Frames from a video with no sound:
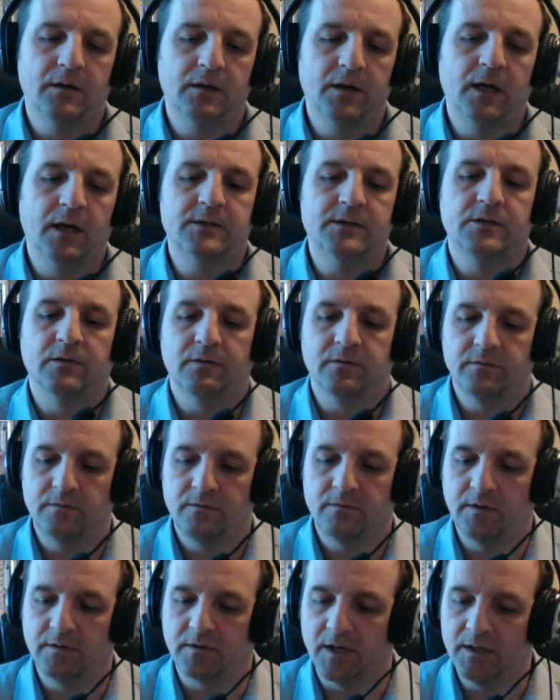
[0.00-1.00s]
Excellent.
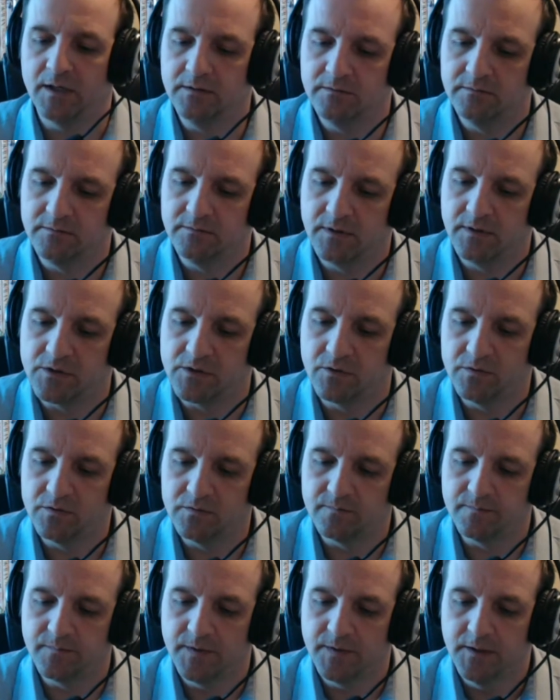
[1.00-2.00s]
Okay, that's good.
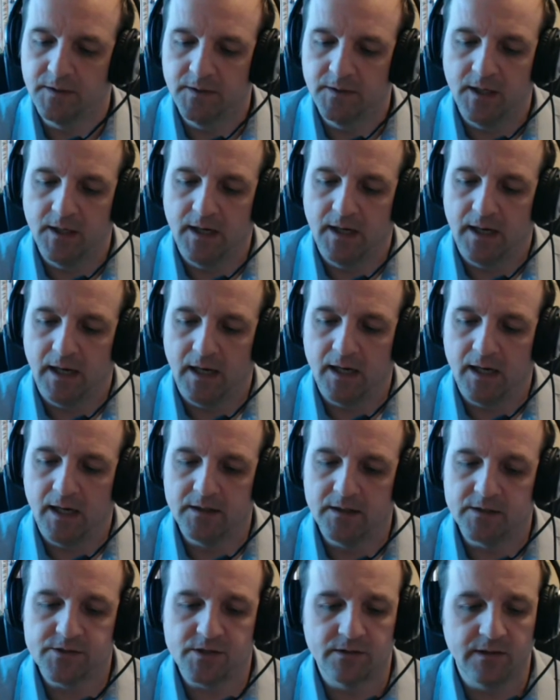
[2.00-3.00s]

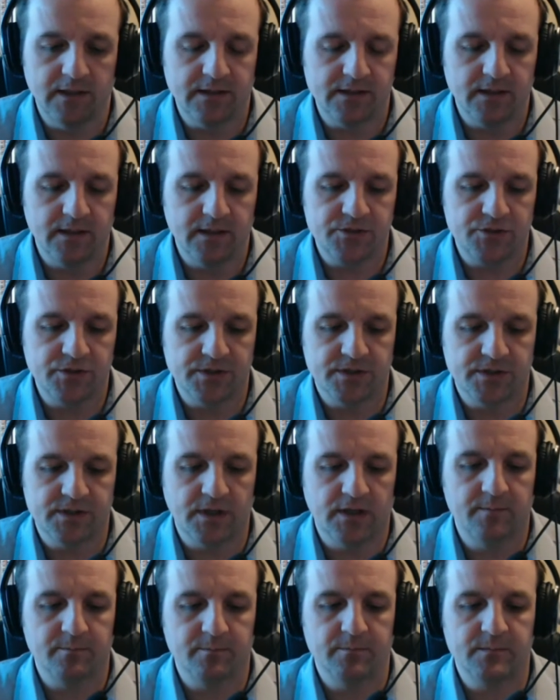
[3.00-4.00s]
So let's just
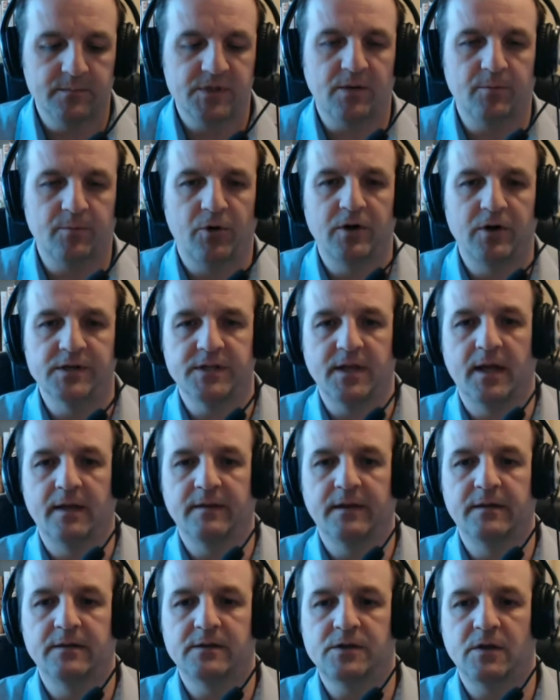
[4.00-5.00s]
summarize that
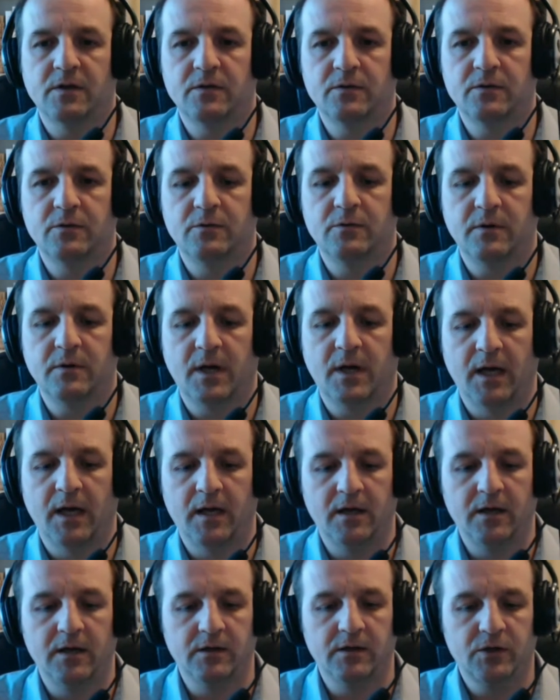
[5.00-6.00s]
then. So
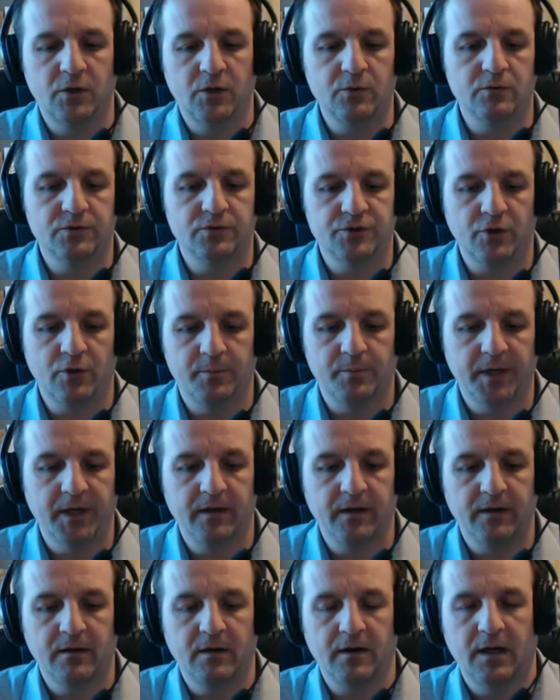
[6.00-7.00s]
Google
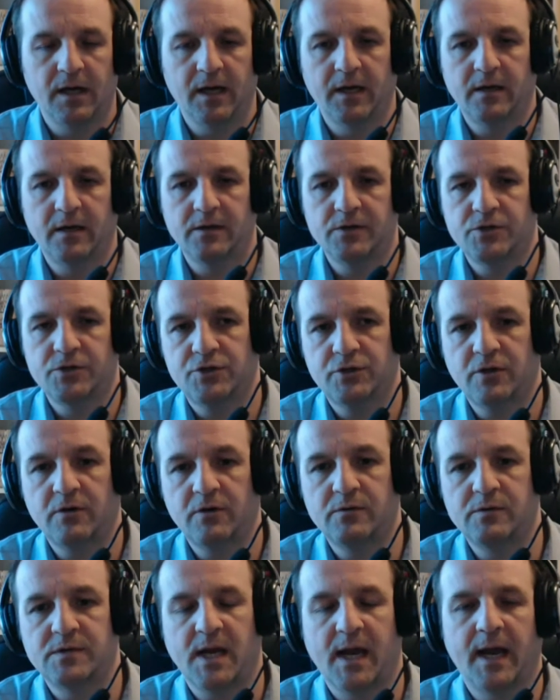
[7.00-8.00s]
Shopping
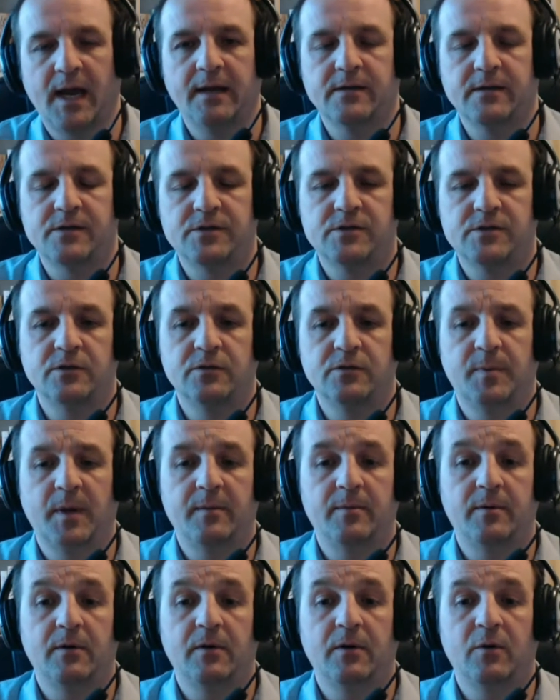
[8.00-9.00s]
shows ads to
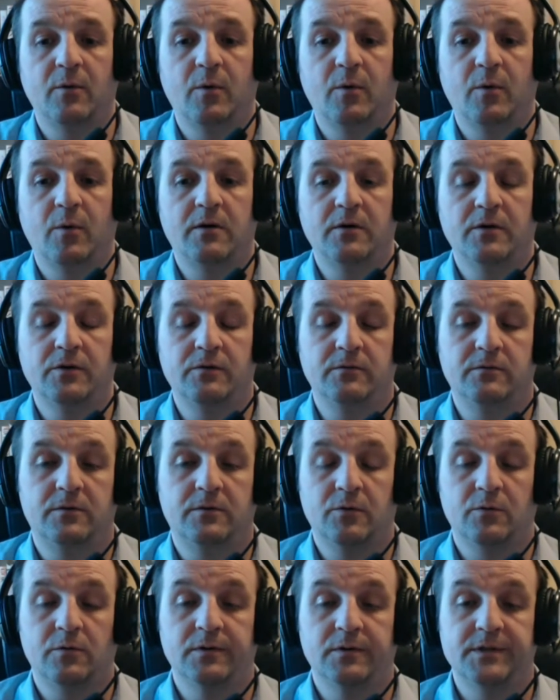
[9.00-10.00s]
people who
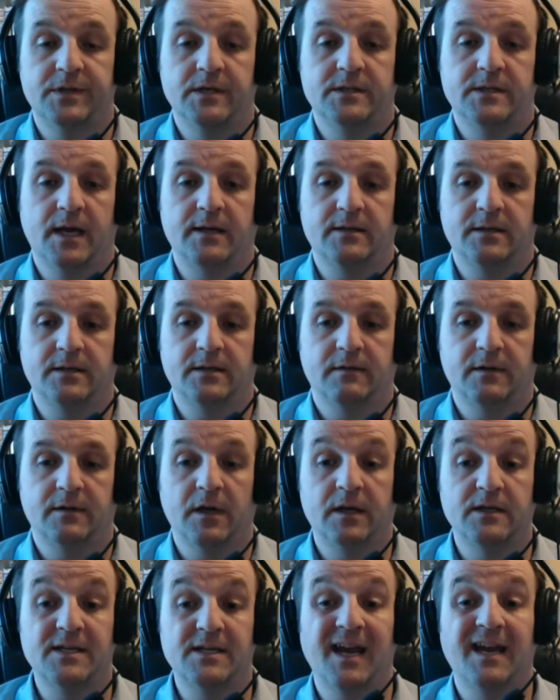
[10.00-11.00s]
Google is detecting. The
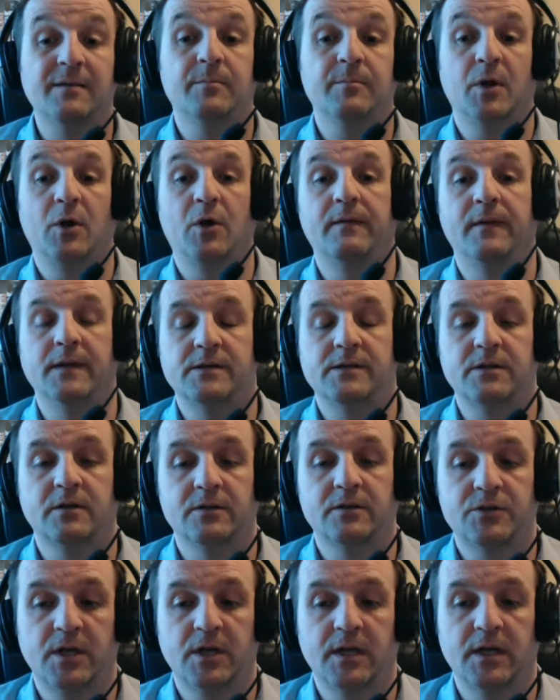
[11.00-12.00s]
intent behind that
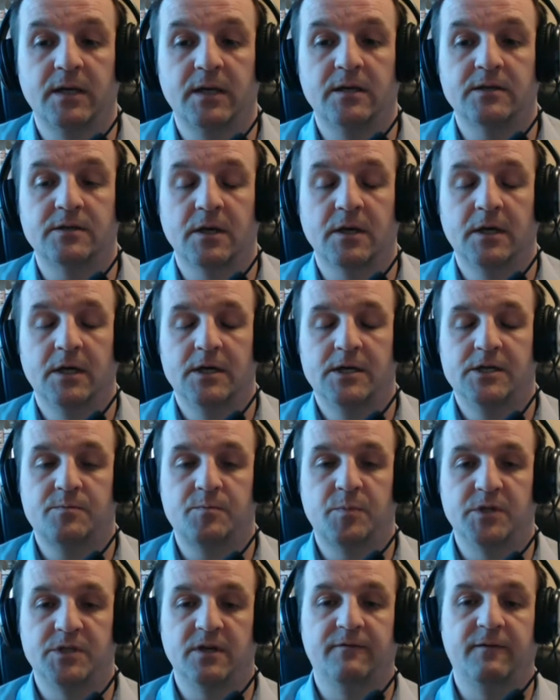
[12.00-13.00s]
search is
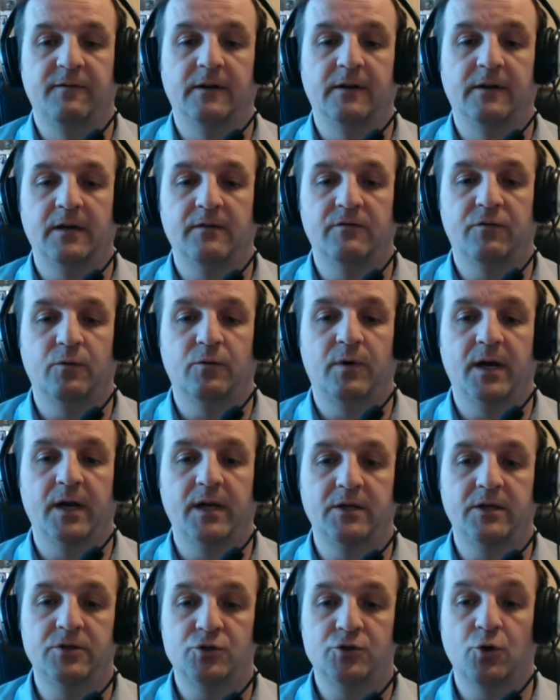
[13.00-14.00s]
specifically for
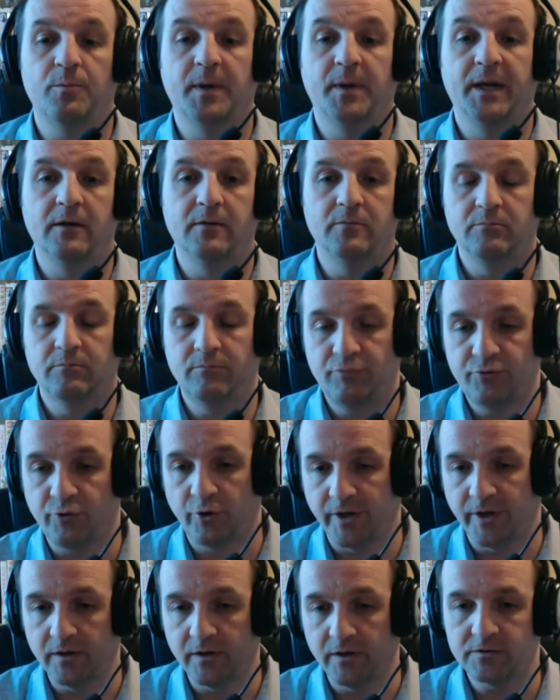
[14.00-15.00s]
a shopping
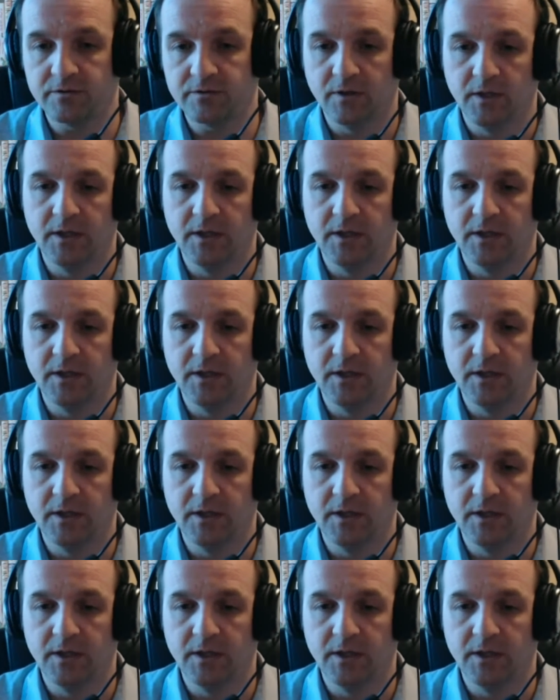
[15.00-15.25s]
product,